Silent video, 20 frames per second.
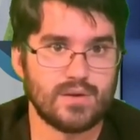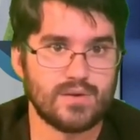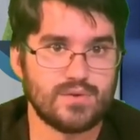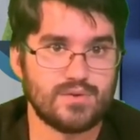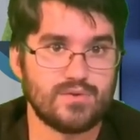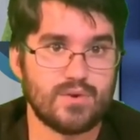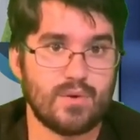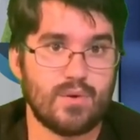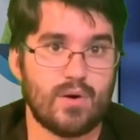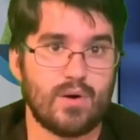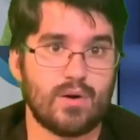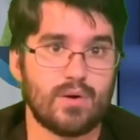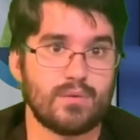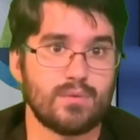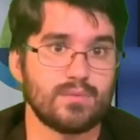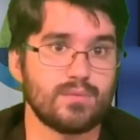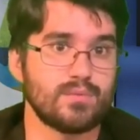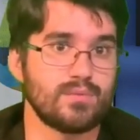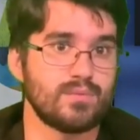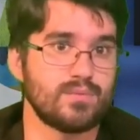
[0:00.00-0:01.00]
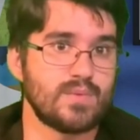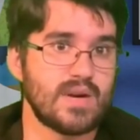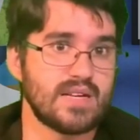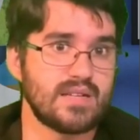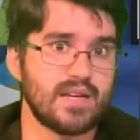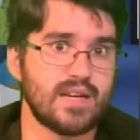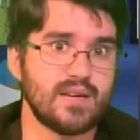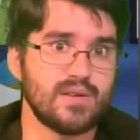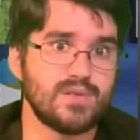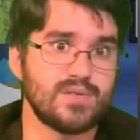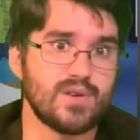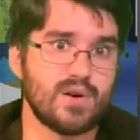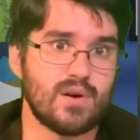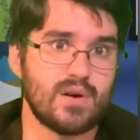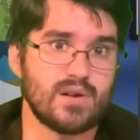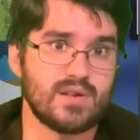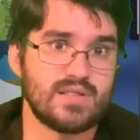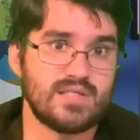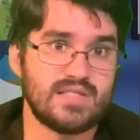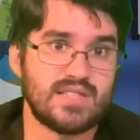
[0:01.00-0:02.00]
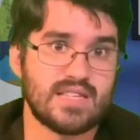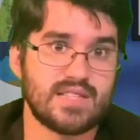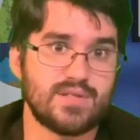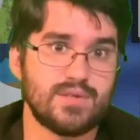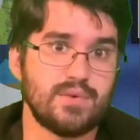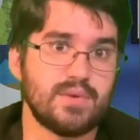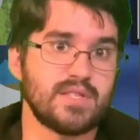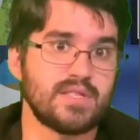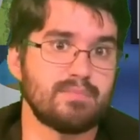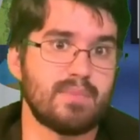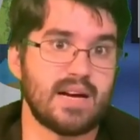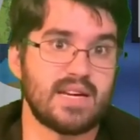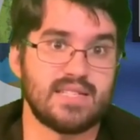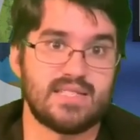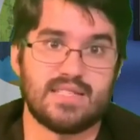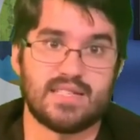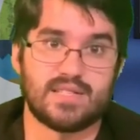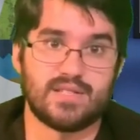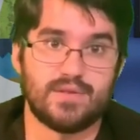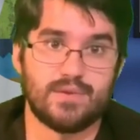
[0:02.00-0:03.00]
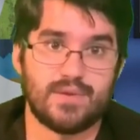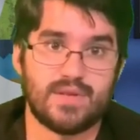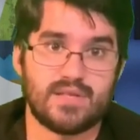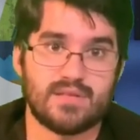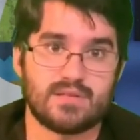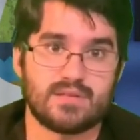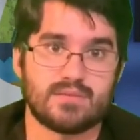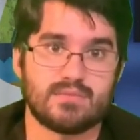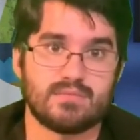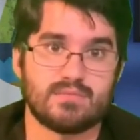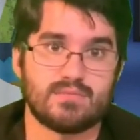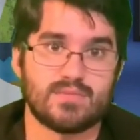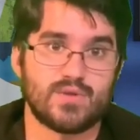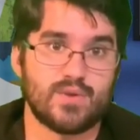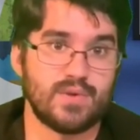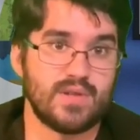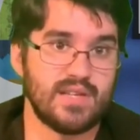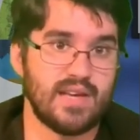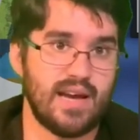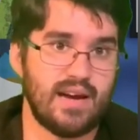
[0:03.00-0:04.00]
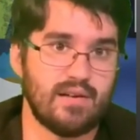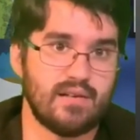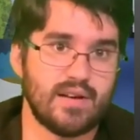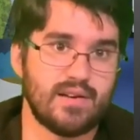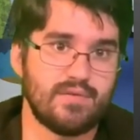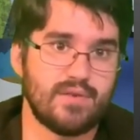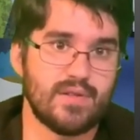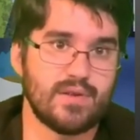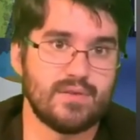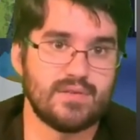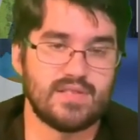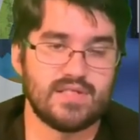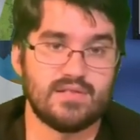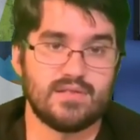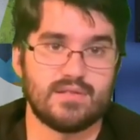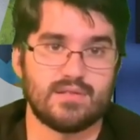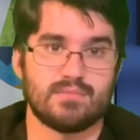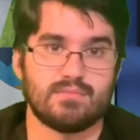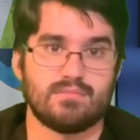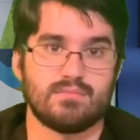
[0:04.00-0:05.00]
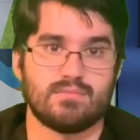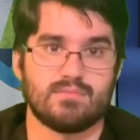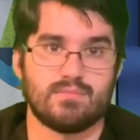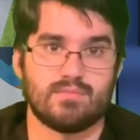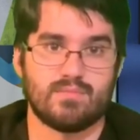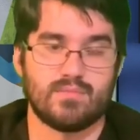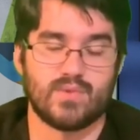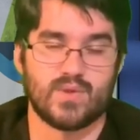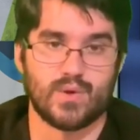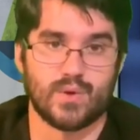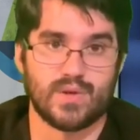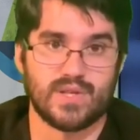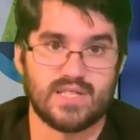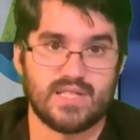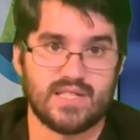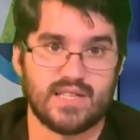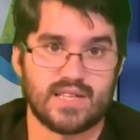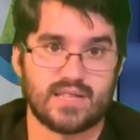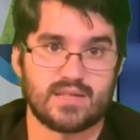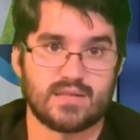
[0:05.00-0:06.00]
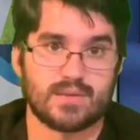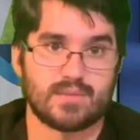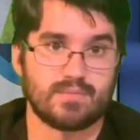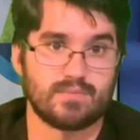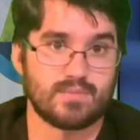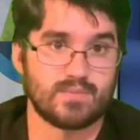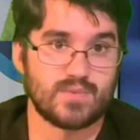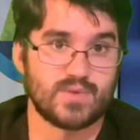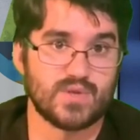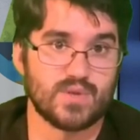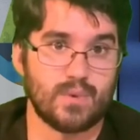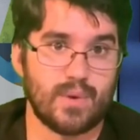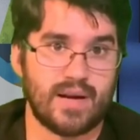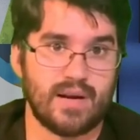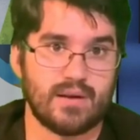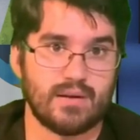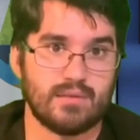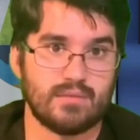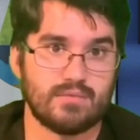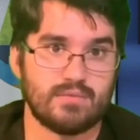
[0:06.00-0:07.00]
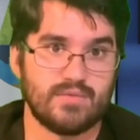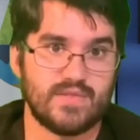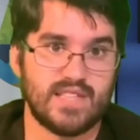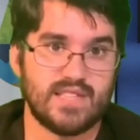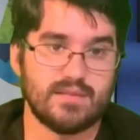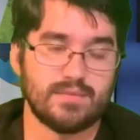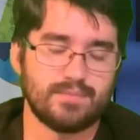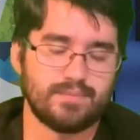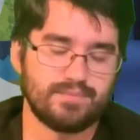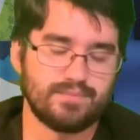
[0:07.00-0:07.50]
So our rectangles are 6 units by 6 units, so the area for those is 36 square feet.